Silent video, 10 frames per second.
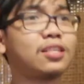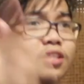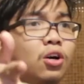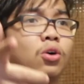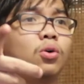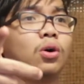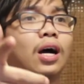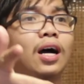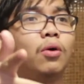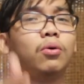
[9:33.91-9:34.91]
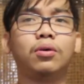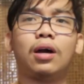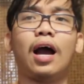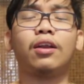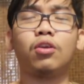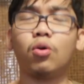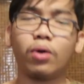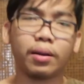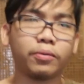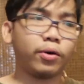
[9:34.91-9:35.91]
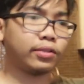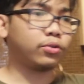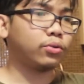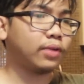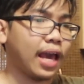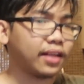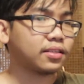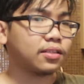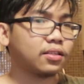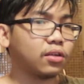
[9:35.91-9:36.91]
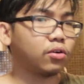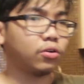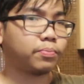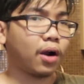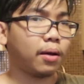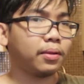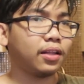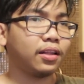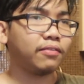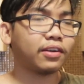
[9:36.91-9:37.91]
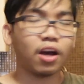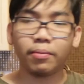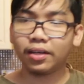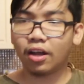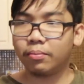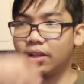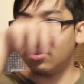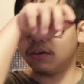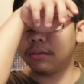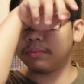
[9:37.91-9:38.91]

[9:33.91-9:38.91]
So I don't know what I'm going to do next, so probably leave a comment down below.